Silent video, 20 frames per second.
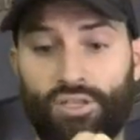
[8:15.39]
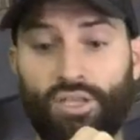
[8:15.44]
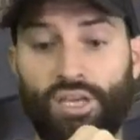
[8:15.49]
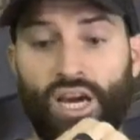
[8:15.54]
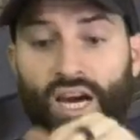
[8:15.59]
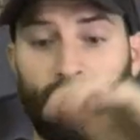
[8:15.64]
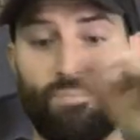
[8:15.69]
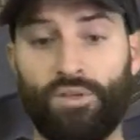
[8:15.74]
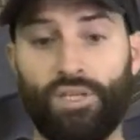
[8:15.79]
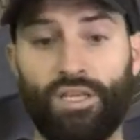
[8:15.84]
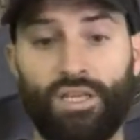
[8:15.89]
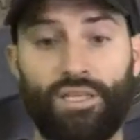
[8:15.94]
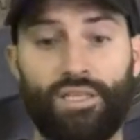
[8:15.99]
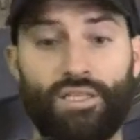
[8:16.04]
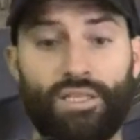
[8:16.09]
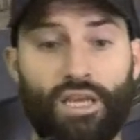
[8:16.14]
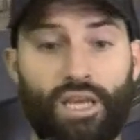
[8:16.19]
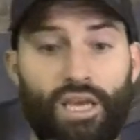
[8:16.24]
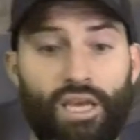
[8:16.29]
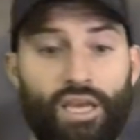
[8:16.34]
The optic
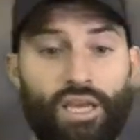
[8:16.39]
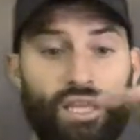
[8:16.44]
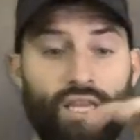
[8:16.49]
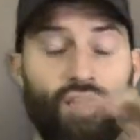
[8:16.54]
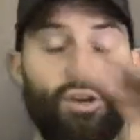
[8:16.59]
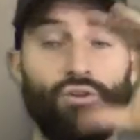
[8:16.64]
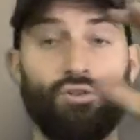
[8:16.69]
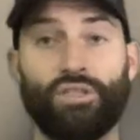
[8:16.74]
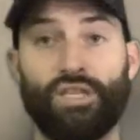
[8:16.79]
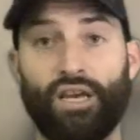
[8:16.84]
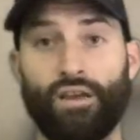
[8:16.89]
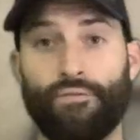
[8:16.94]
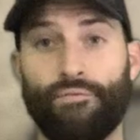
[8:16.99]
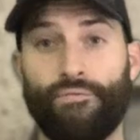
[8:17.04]
is a EOTech